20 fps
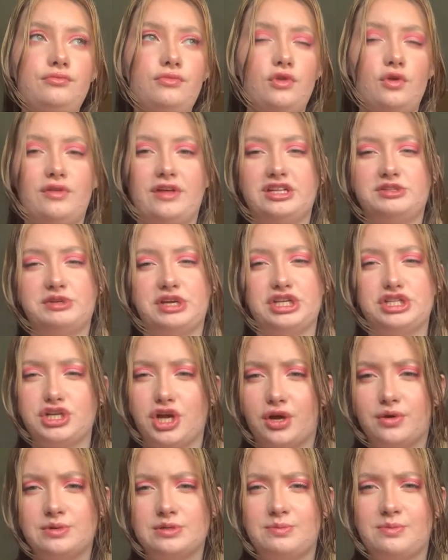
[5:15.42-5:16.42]
They have to get
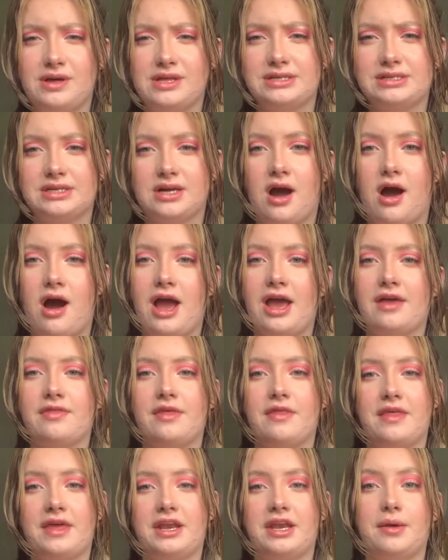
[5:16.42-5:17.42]
chosen by this guy
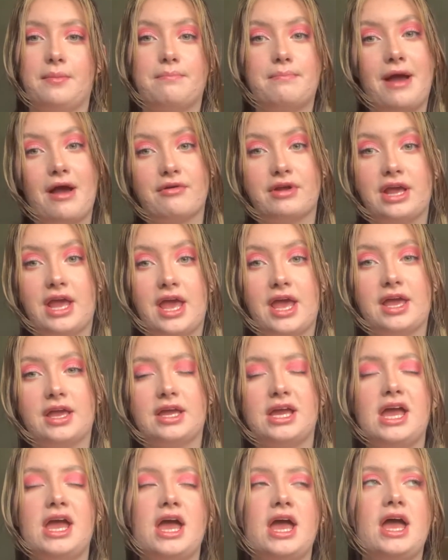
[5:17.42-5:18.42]
that they end up
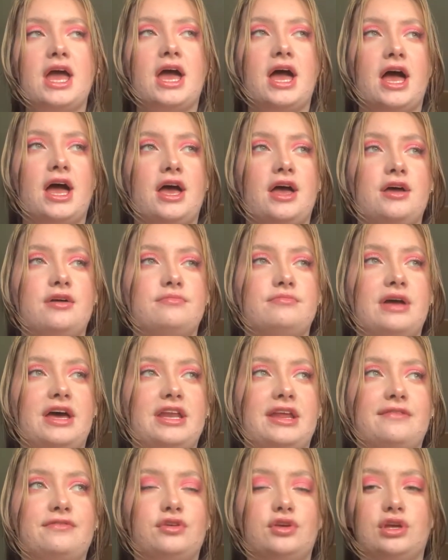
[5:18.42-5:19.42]
marrying. And
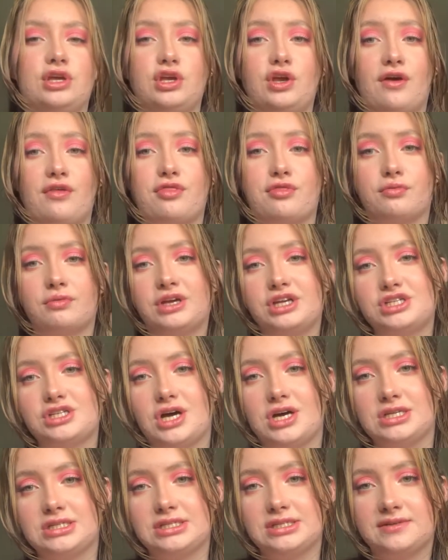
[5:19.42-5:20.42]
if you have 3
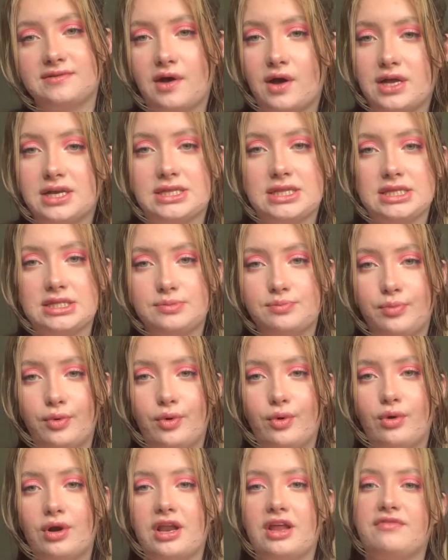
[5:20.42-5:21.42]
chances to go into this
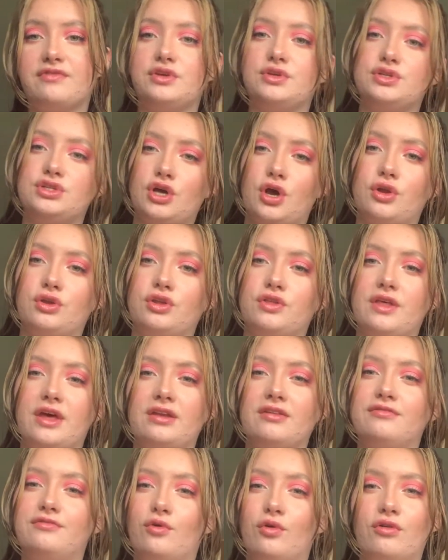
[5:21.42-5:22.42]
ball, and if you don't, you then
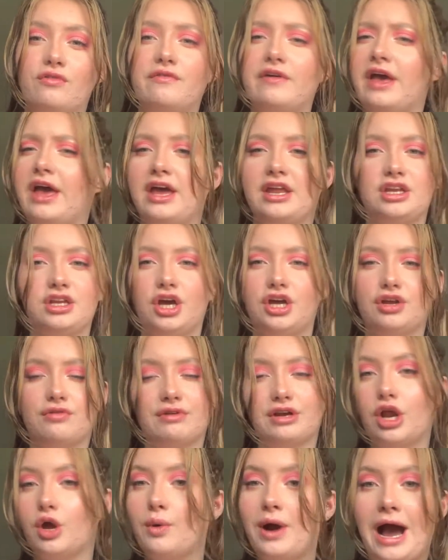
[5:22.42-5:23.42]
forfeit, and I don't
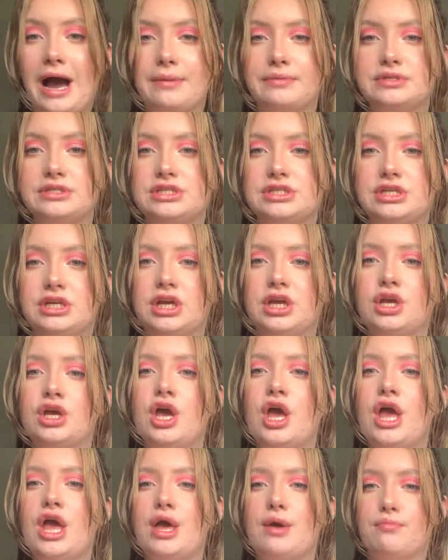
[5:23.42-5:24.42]
really know what happens to you,
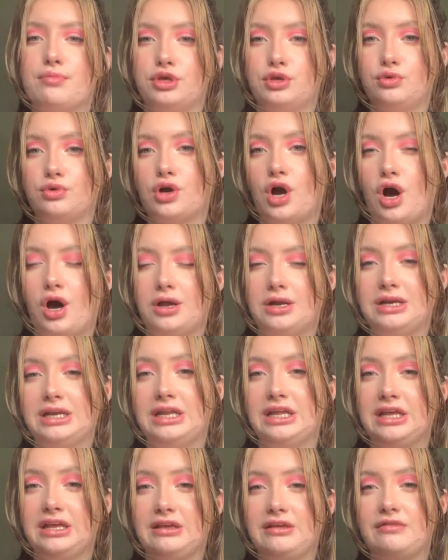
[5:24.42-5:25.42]
but you can't
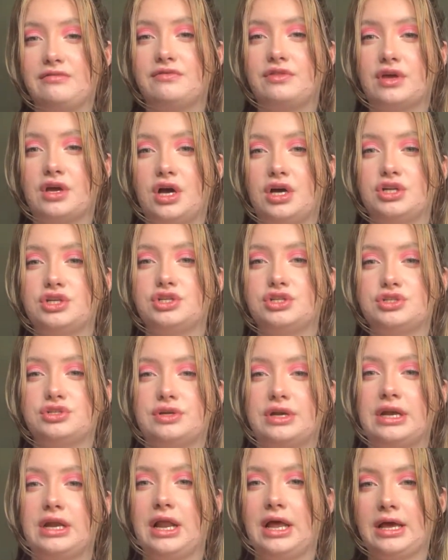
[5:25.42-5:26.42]
leave the
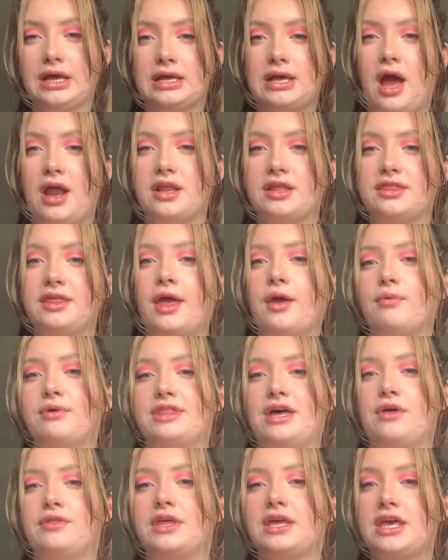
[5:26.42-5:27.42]
country, like, kind of thing,
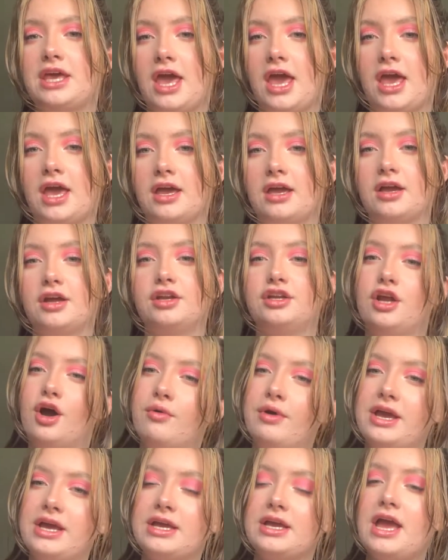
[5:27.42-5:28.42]
without the king
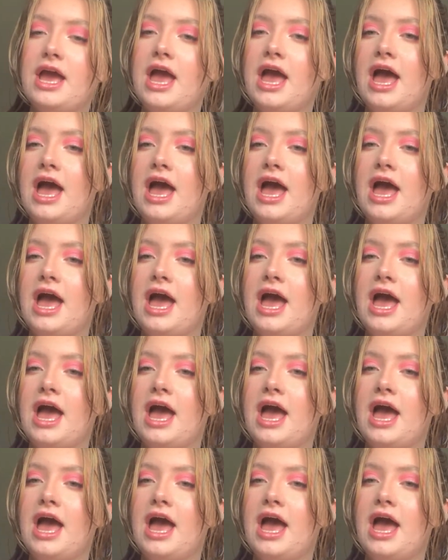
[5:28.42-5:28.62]
knowing.